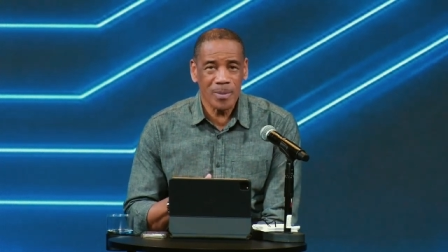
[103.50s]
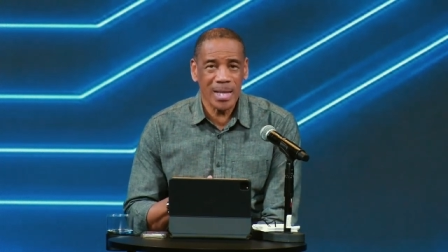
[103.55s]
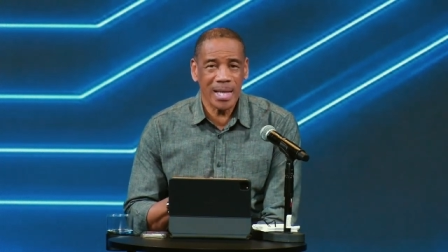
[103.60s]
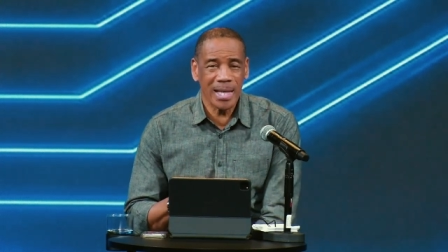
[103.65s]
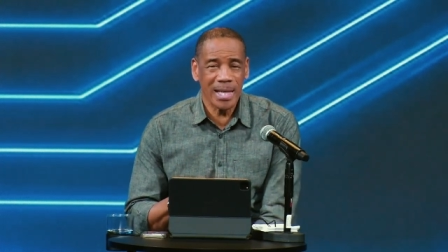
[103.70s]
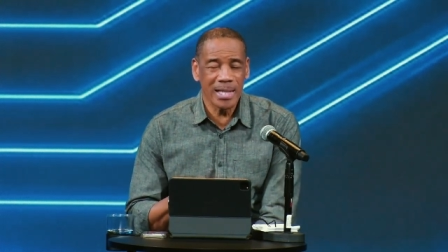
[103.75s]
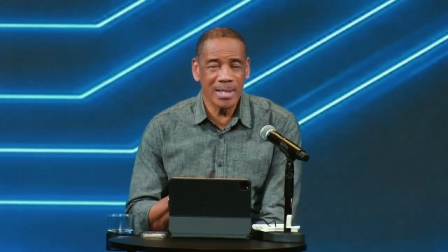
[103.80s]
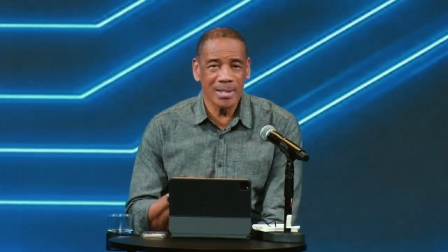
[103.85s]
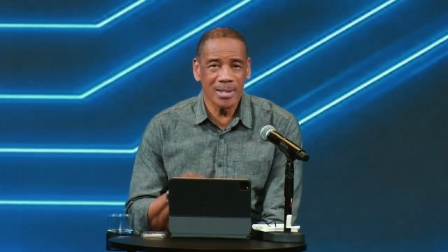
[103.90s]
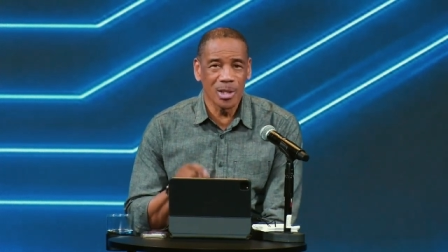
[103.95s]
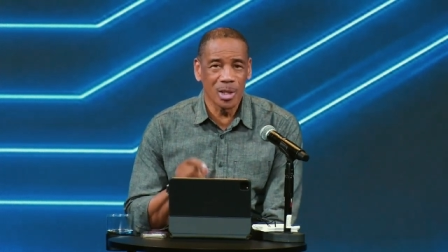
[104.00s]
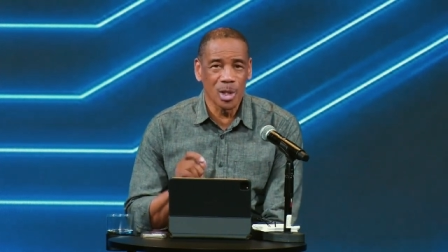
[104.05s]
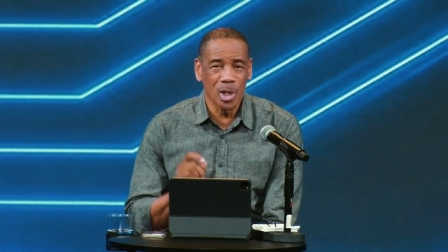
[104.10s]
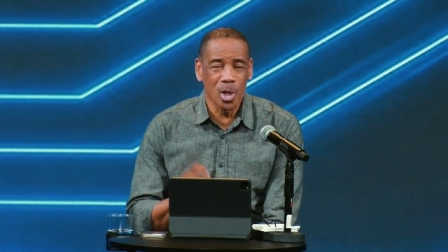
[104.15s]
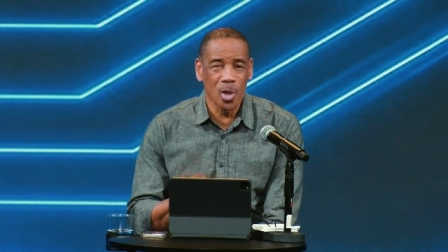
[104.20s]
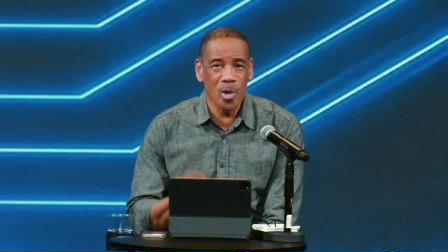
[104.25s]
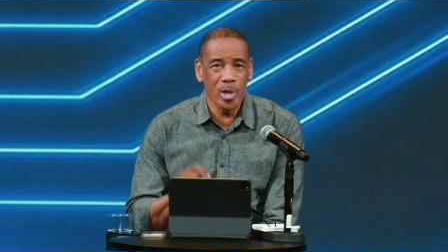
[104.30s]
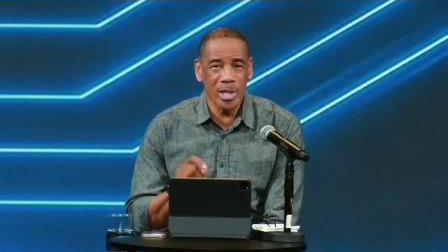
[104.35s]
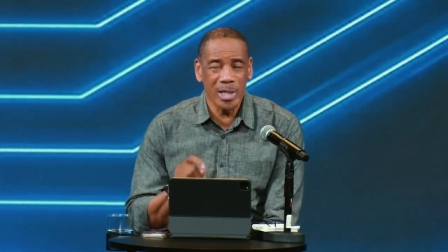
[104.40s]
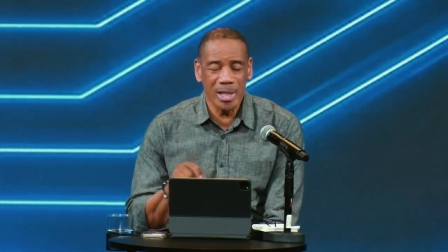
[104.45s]
is the
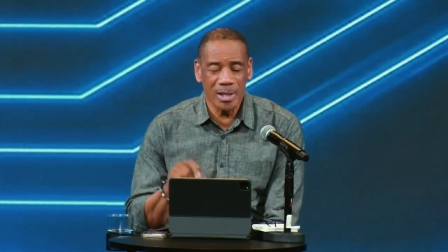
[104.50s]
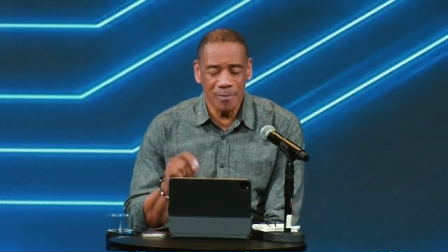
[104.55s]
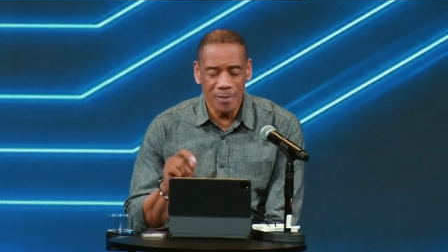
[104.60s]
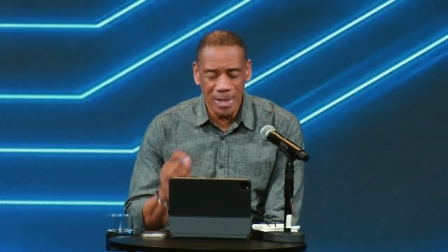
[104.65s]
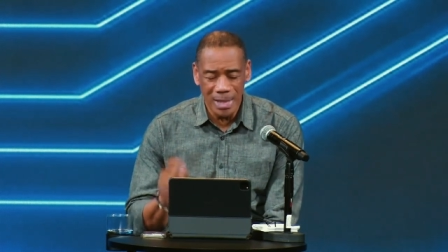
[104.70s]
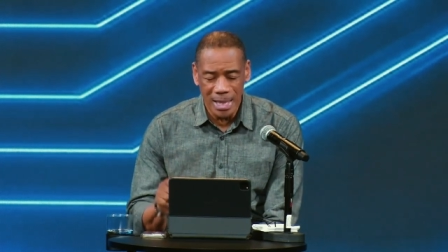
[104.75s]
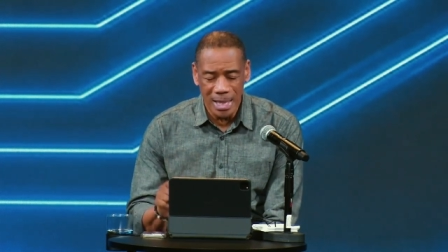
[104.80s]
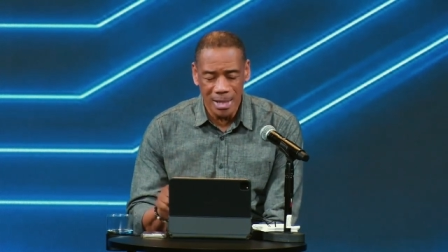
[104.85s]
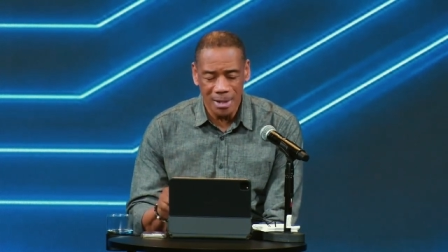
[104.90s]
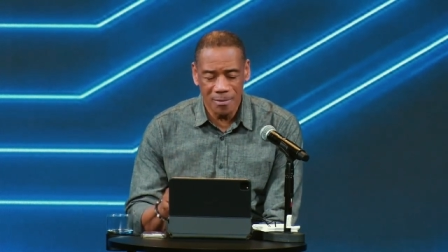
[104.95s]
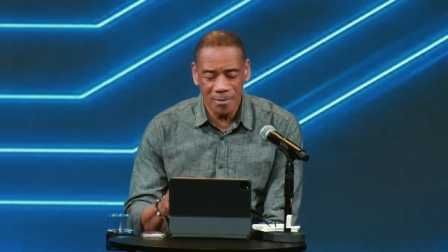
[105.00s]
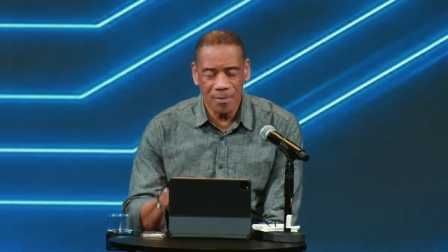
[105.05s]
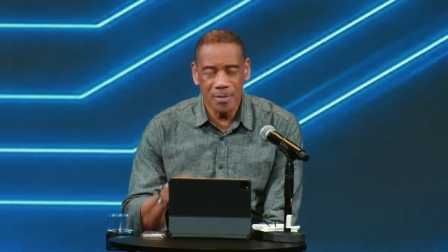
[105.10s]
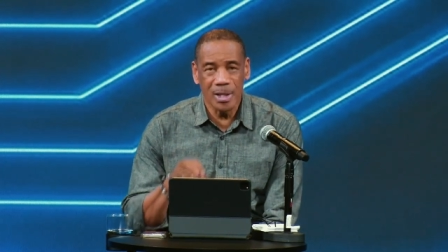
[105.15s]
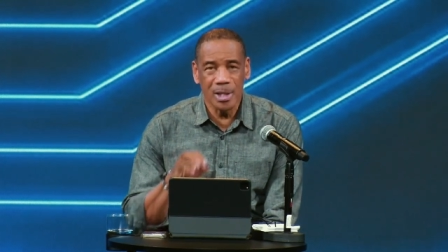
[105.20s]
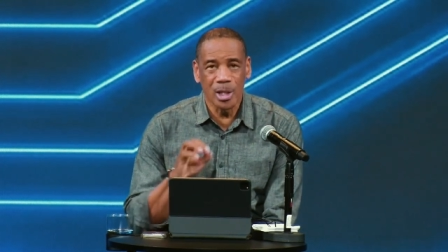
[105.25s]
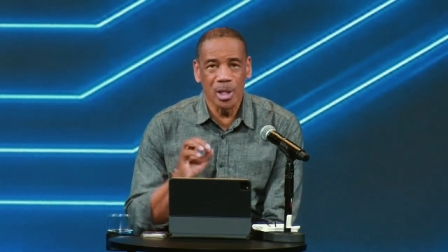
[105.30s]
Lord of love, the